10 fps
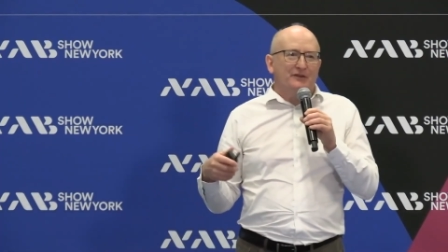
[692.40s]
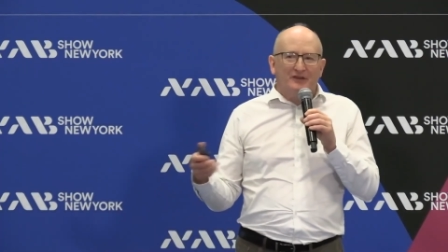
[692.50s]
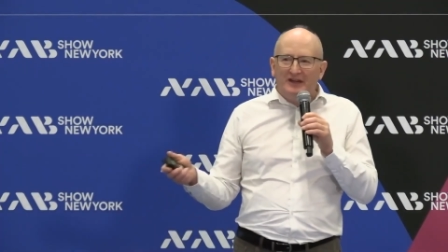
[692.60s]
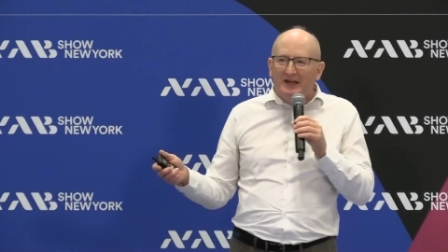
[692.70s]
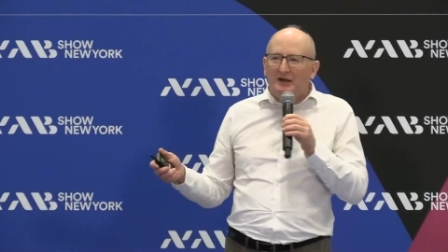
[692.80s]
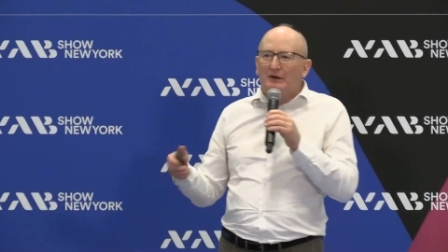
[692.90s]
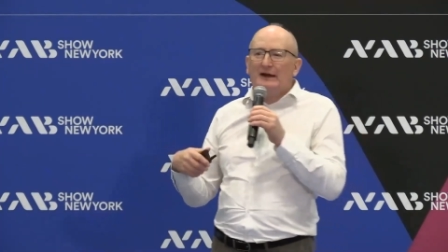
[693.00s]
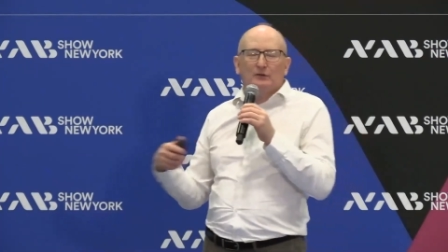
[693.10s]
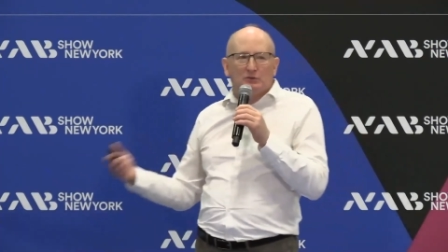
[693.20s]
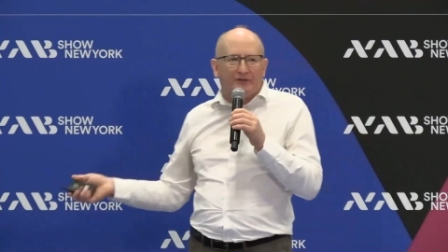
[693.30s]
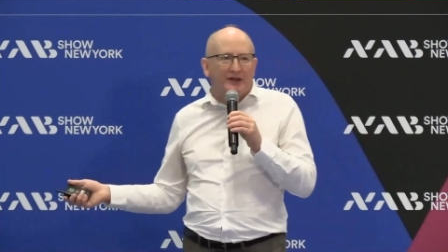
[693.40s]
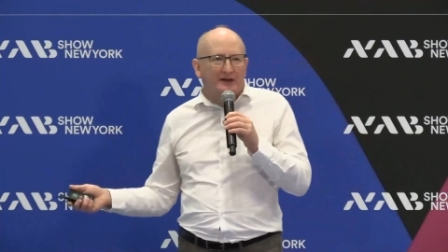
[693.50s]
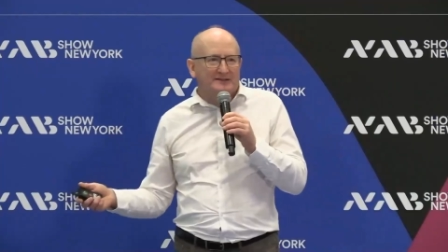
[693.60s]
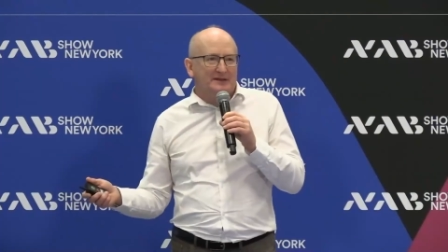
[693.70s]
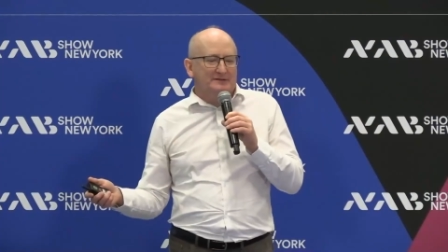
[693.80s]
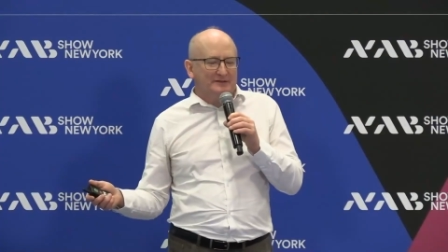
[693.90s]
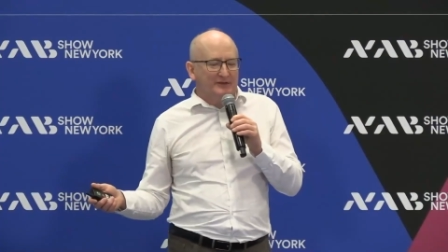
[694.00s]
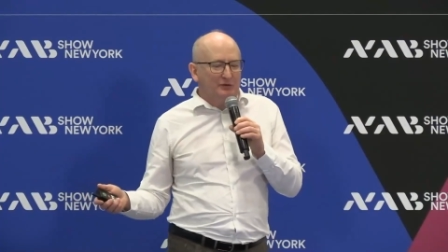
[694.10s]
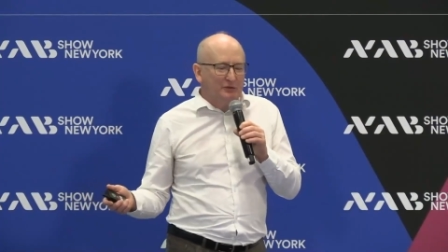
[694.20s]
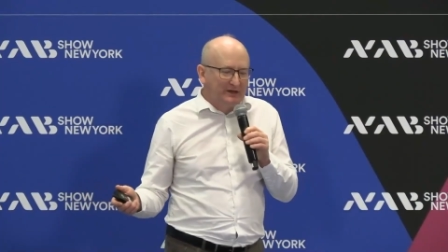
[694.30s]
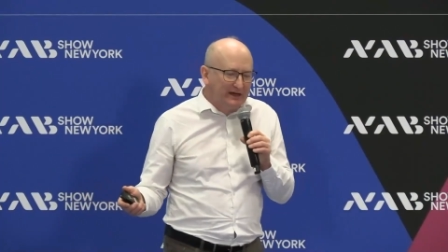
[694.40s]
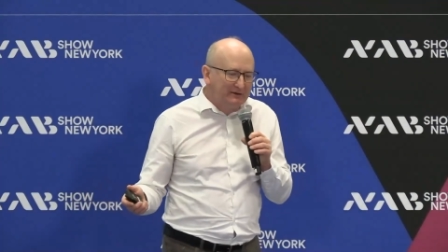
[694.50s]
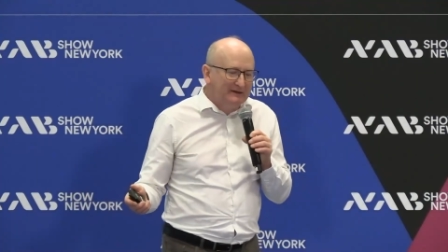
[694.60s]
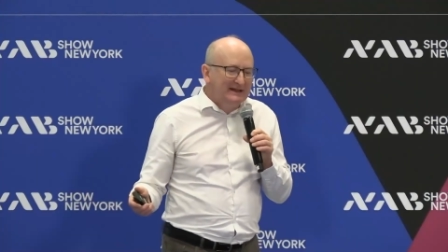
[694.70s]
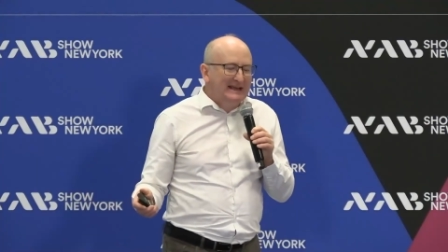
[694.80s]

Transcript: the video and all of the ISOs of the audio.